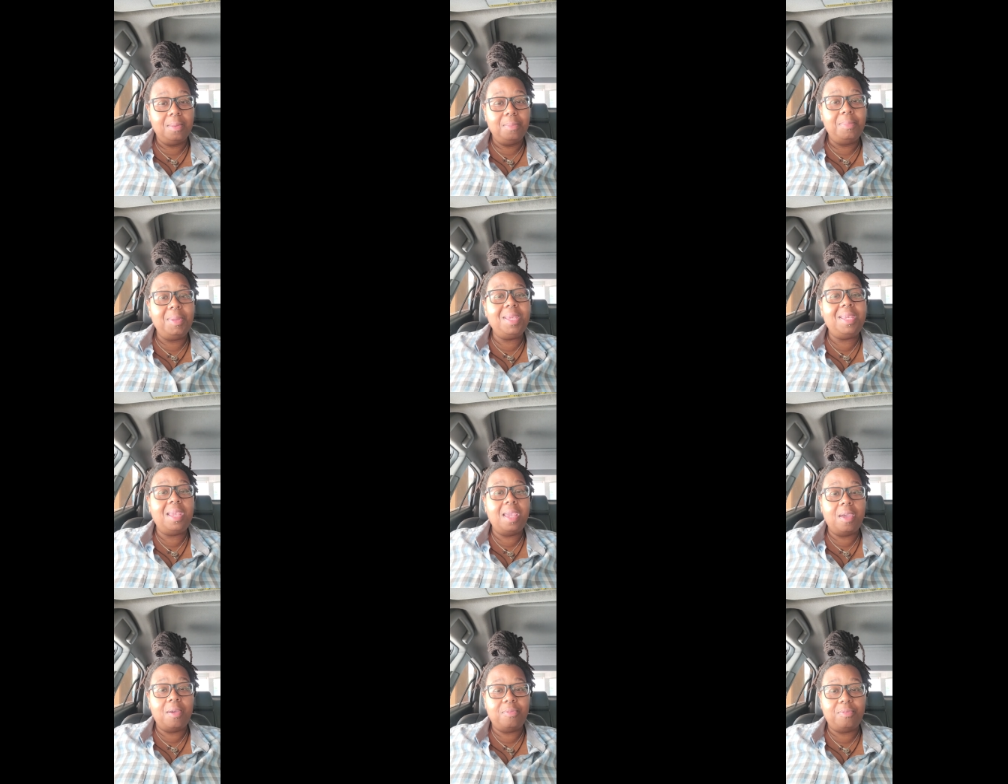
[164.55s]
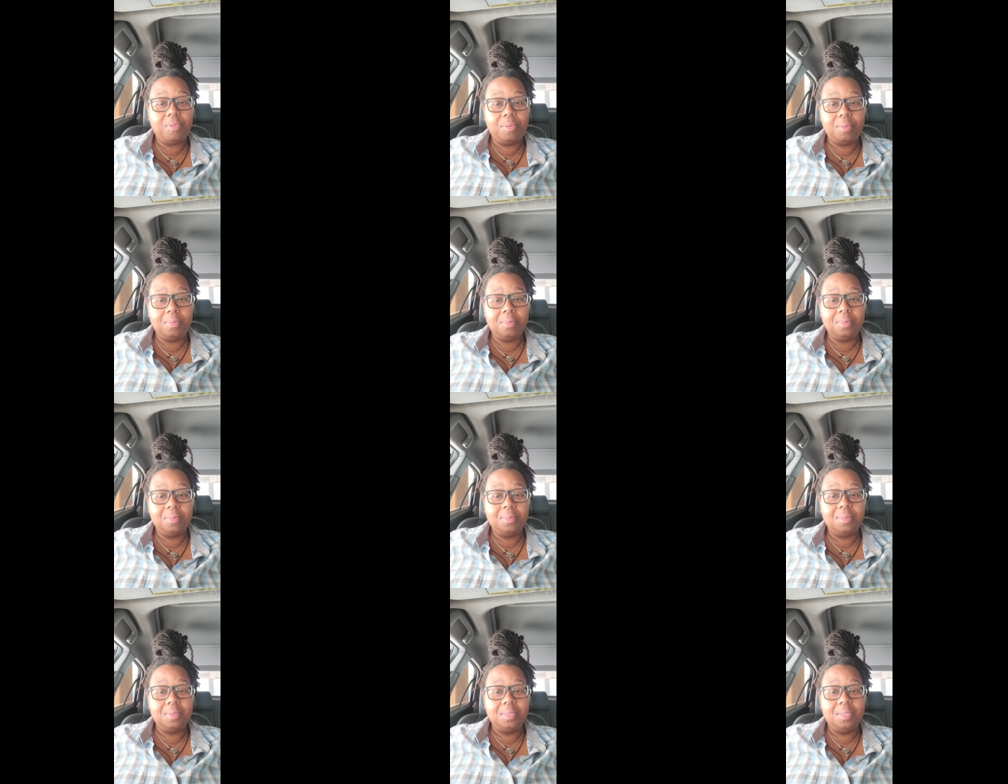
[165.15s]
Be careful.
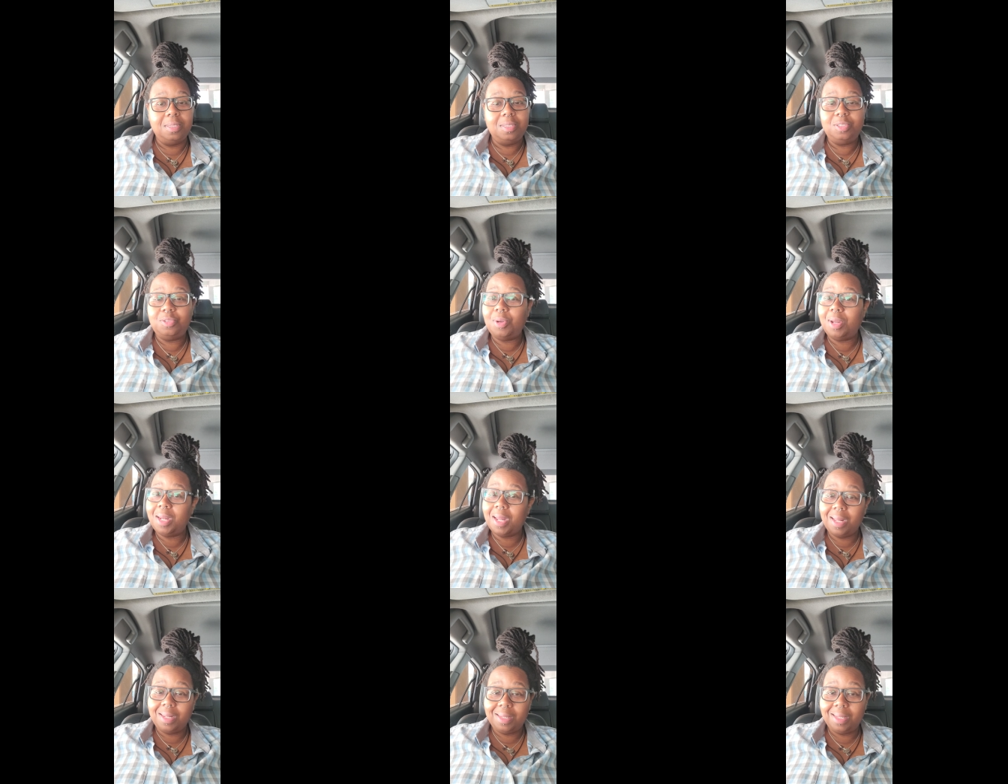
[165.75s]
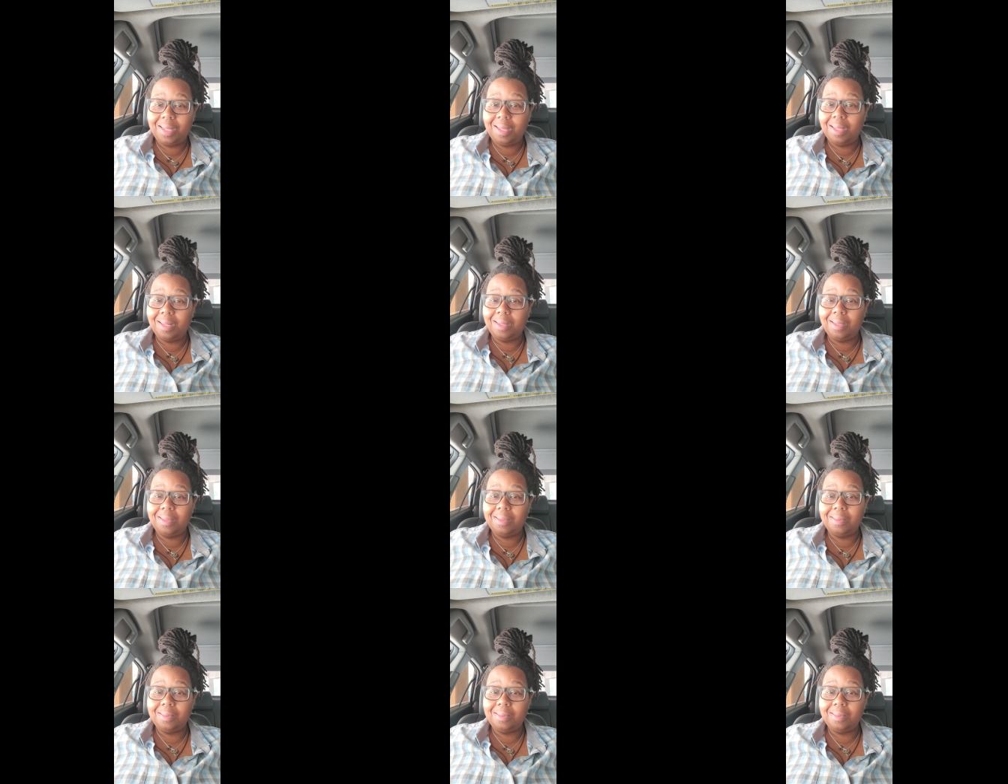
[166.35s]
Try not to get it.